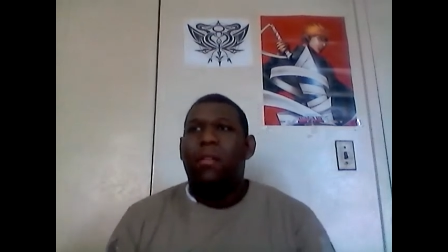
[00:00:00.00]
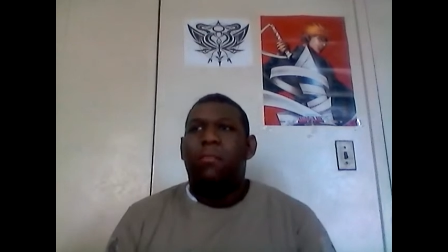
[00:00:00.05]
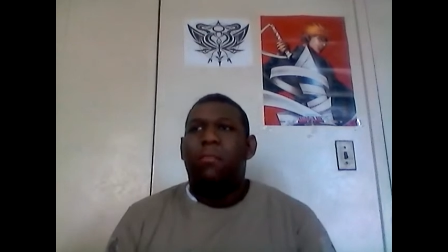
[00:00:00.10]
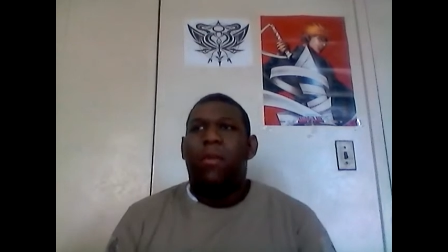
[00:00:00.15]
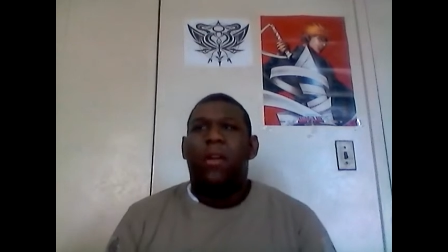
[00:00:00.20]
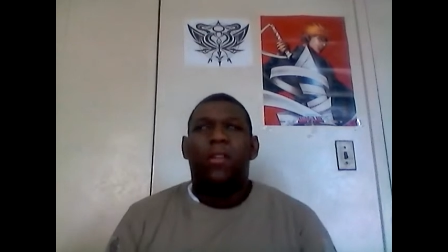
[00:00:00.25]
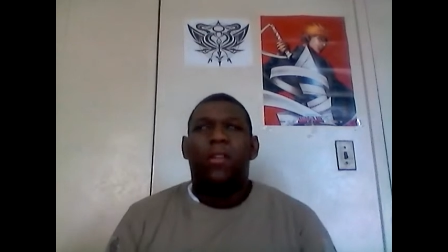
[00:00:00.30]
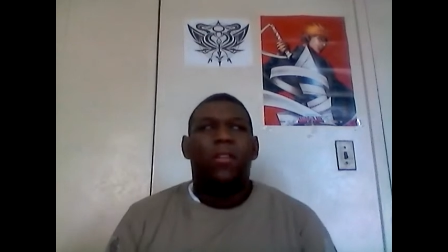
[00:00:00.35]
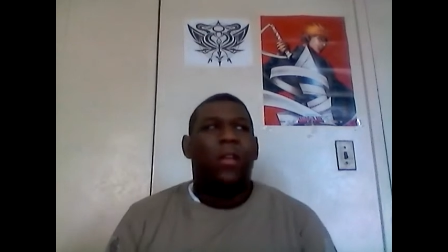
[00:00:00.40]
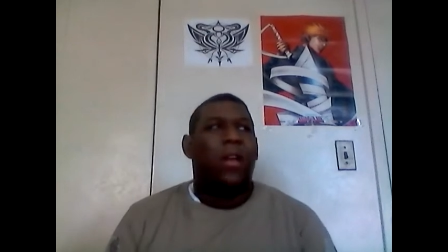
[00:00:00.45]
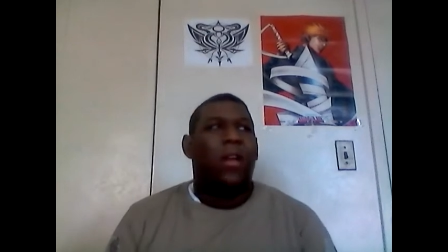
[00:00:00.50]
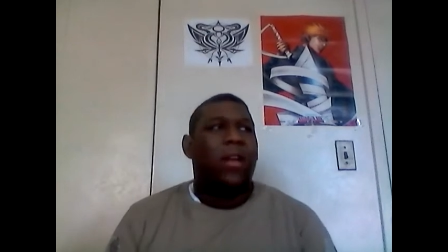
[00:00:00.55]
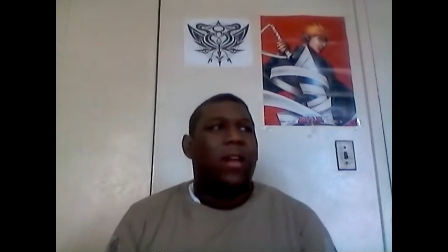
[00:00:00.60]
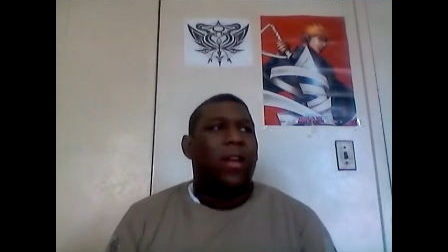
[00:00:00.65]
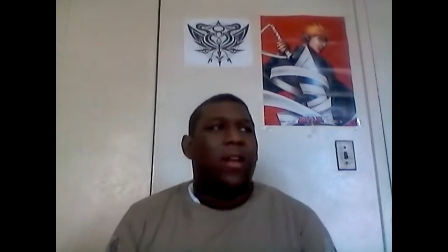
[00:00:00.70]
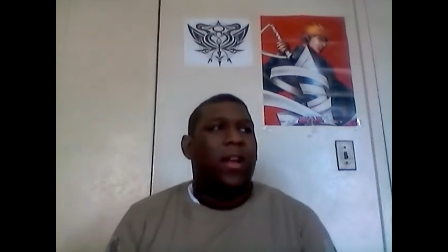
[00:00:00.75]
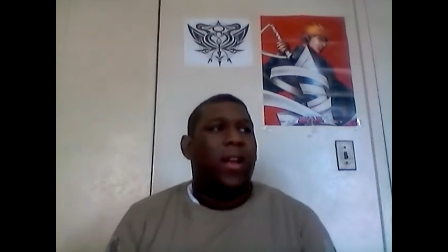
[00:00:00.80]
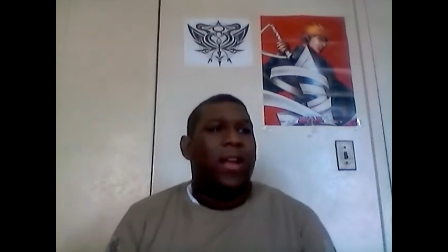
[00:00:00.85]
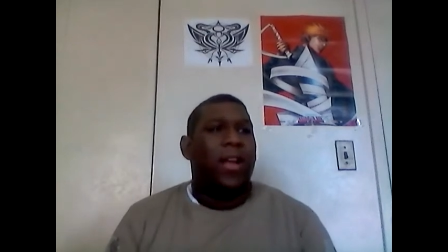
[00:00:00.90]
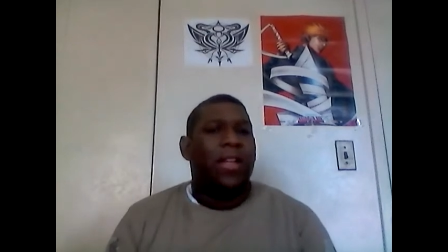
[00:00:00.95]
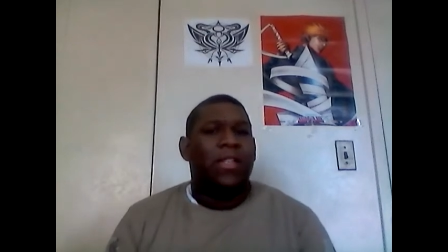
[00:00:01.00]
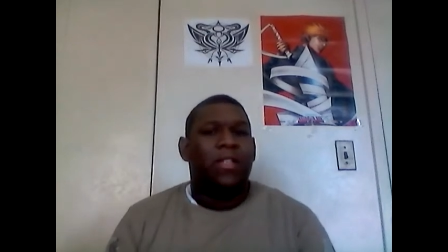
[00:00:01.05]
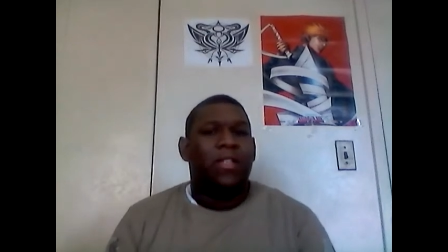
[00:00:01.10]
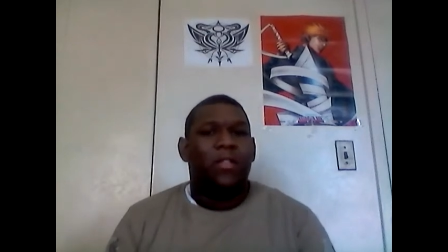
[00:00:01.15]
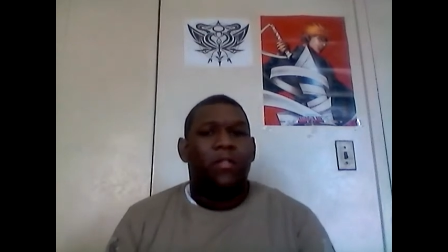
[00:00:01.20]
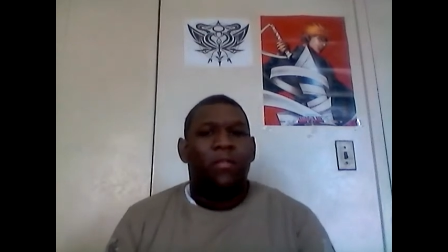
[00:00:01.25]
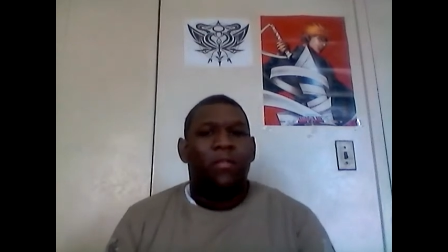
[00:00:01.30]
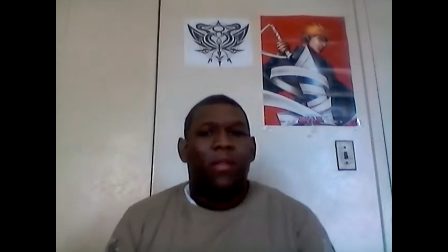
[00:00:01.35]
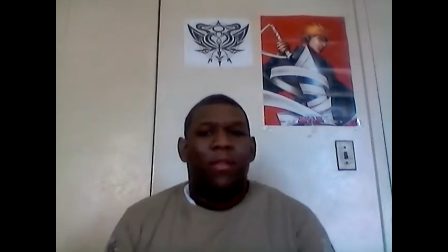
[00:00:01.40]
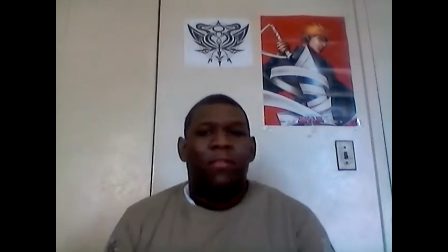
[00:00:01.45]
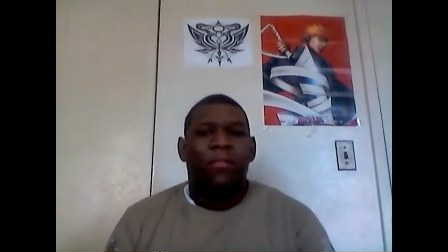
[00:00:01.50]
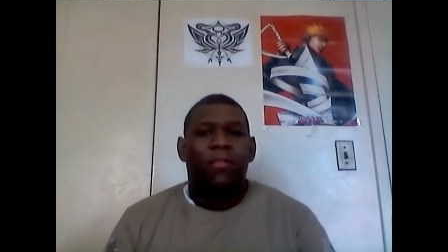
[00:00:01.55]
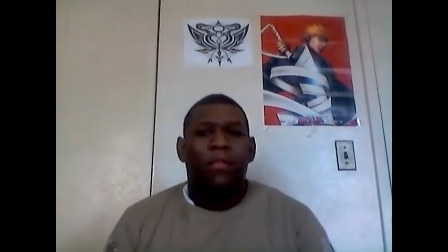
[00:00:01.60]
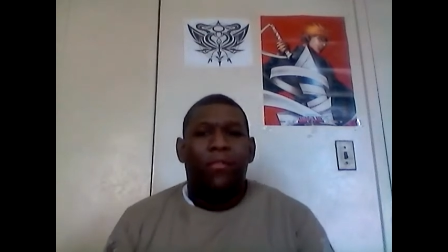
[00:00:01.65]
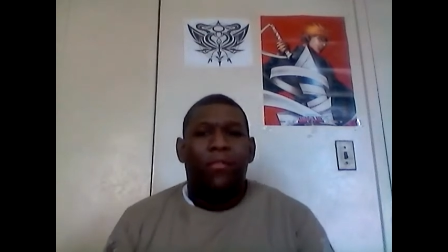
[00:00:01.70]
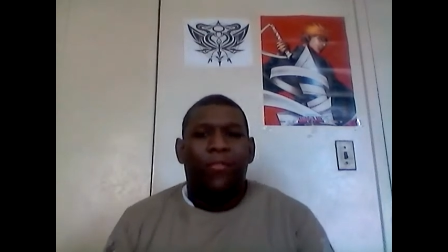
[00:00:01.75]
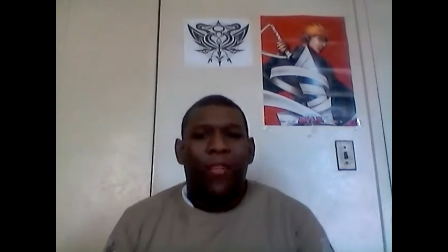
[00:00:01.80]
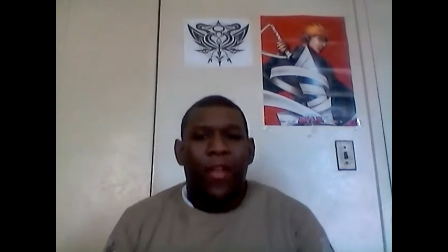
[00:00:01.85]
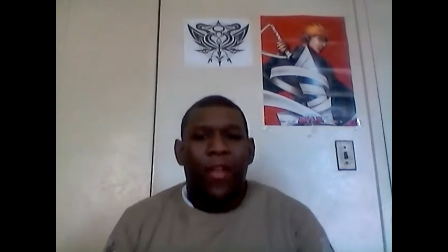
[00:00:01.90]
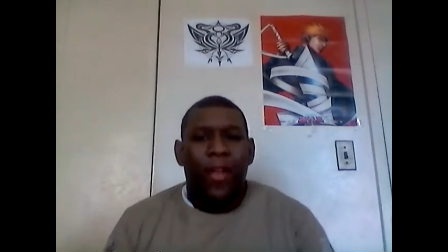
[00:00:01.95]
But I gotta ask you, if you're
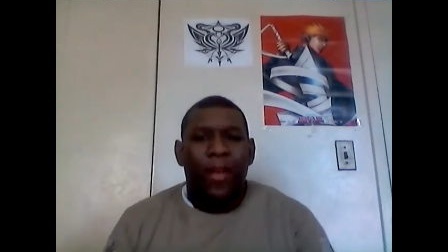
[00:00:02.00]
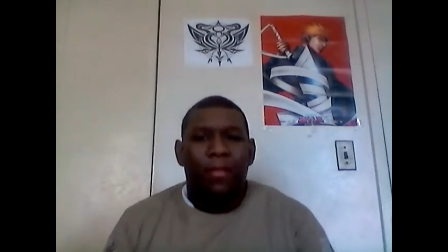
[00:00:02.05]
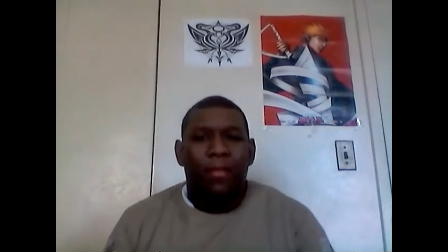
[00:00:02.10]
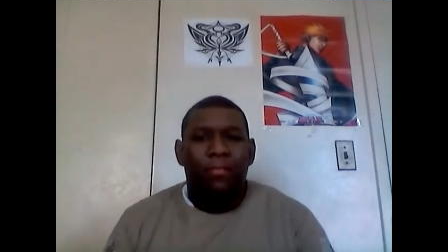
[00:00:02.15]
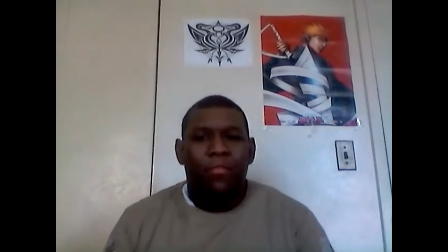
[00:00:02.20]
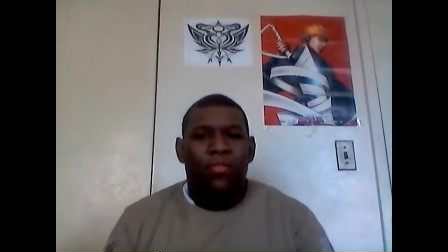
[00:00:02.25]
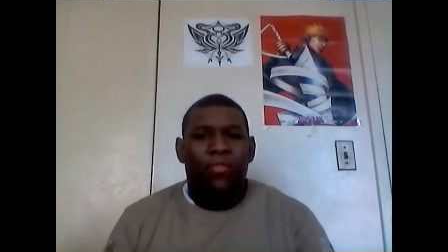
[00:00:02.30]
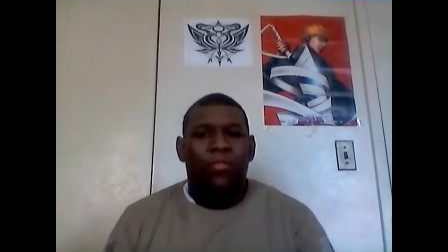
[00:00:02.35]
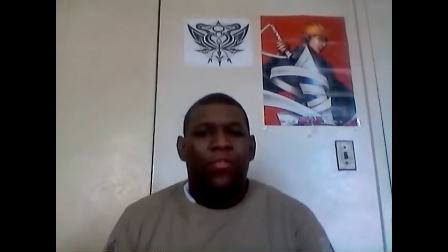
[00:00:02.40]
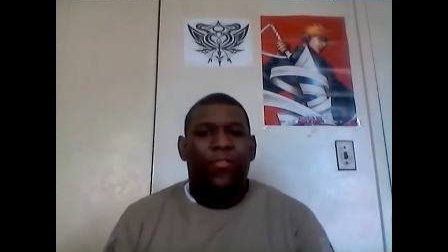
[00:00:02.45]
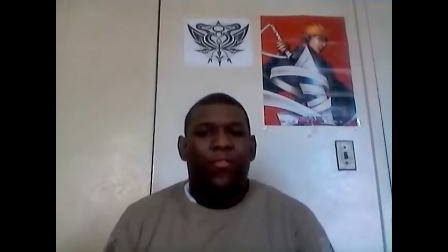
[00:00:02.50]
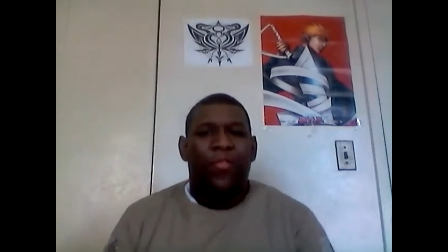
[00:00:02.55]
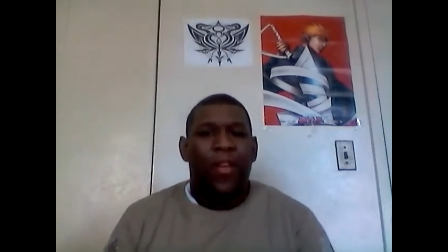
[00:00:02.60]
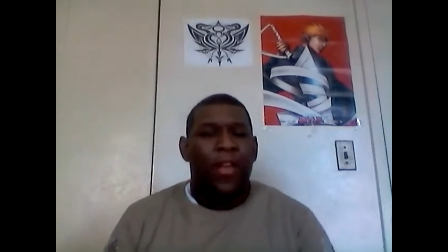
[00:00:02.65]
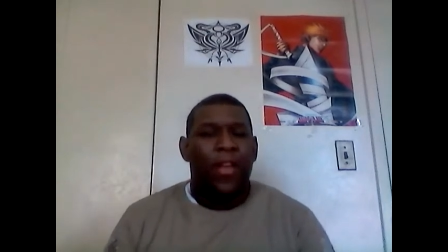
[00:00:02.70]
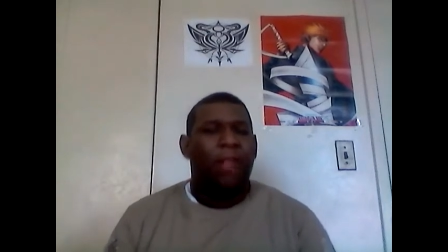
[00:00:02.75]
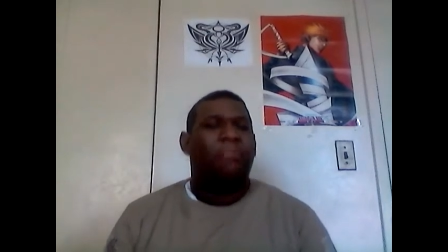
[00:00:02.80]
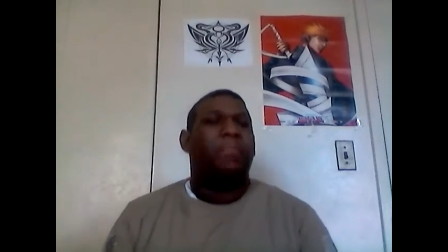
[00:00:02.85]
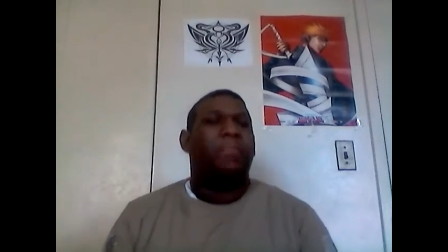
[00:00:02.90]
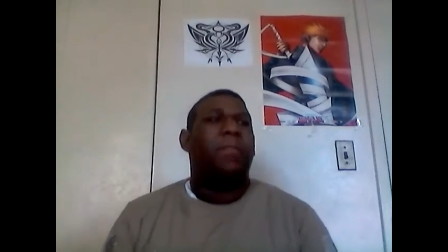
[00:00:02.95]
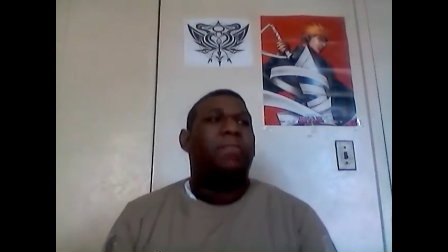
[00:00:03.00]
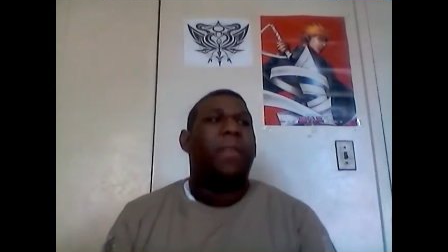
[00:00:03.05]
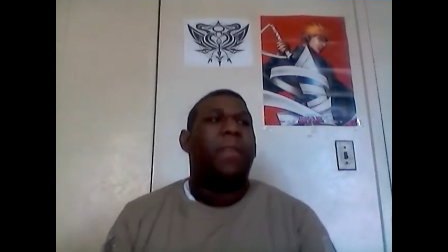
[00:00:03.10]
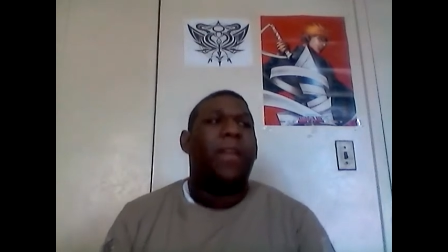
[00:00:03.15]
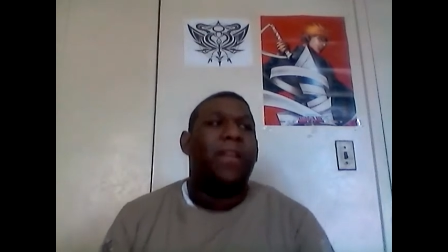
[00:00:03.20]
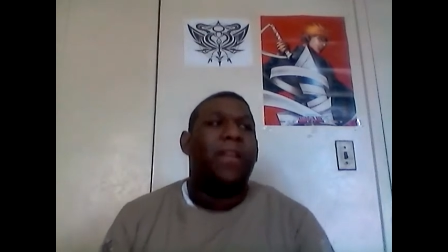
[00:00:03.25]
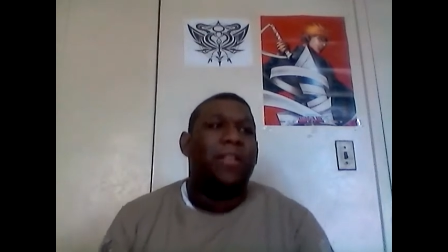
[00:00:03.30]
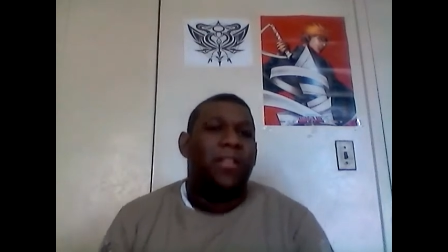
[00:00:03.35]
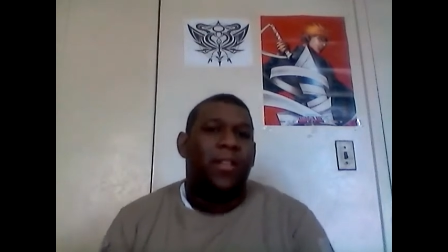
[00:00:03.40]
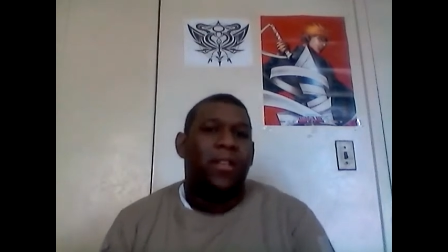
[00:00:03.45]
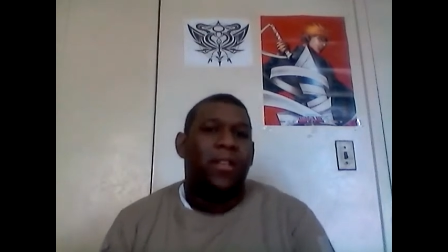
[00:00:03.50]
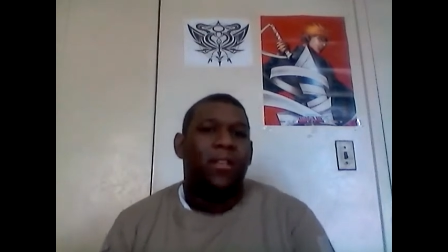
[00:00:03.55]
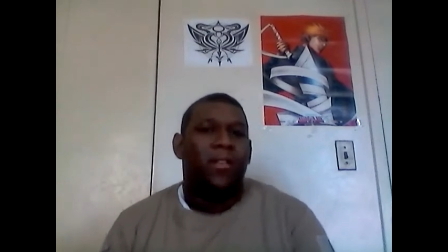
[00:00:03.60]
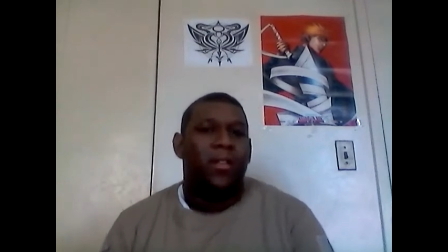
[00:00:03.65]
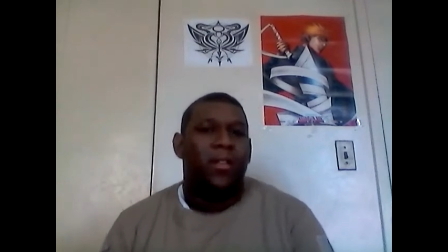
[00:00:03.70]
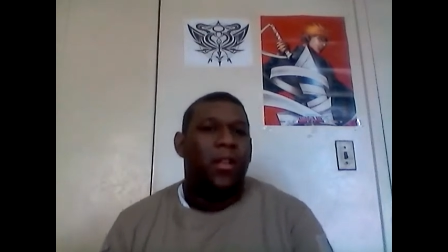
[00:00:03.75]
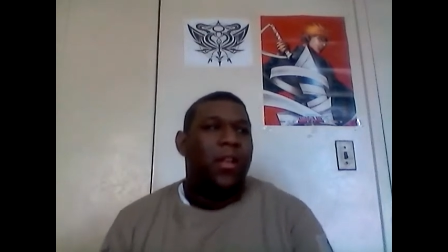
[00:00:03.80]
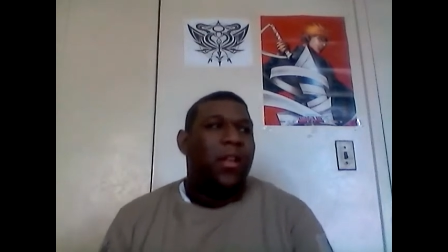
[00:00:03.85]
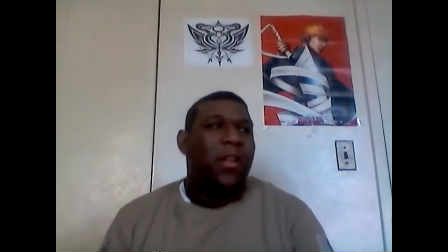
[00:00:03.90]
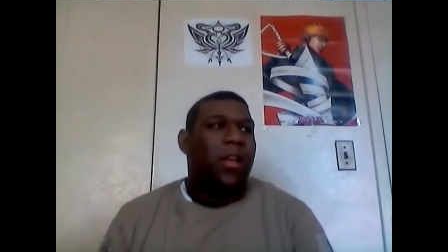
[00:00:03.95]
a fan, true fan, be patient.